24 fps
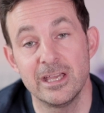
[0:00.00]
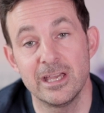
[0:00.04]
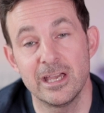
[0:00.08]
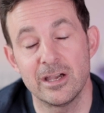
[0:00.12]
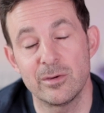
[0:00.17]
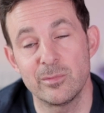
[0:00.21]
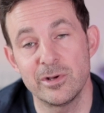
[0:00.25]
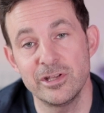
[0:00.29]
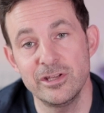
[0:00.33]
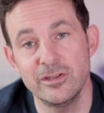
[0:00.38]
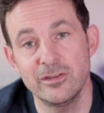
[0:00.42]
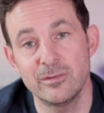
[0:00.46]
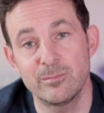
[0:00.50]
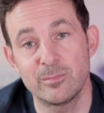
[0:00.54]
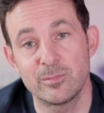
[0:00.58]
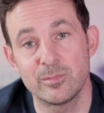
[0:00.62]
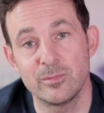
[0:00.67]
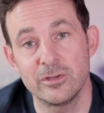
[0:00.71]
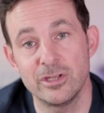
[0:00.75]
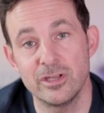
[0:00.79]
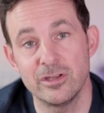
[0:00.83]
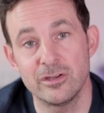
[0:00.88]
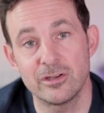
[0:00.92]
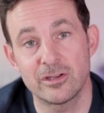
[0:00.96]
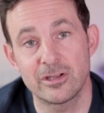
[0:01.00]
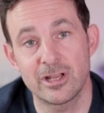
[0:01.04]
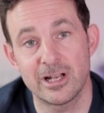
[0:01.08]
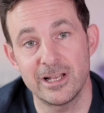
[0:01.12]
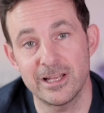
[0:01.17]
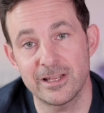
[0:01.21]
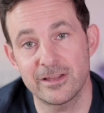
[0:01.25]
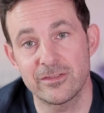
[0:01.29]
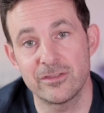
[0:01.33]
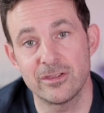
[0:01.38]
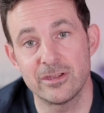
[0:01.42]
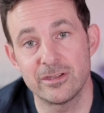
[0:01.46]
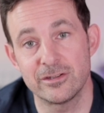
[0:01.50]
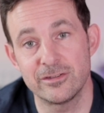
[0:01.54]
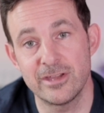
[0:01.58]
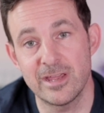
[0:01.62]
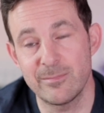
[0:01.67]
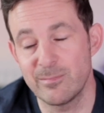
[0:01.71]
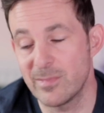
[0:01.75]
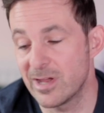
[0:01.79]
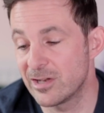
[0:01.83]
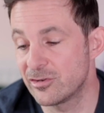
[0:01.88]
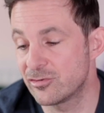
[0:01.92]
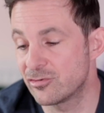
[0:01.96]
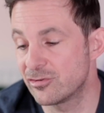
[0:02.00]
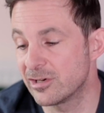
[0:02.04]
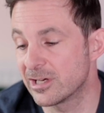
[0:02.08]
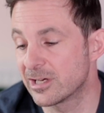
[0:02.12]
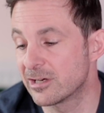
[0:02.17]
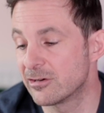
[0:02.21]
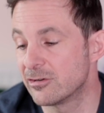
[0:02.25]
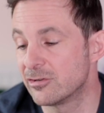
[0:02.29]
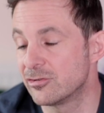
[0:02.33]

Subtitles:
and when you click the dead man trigger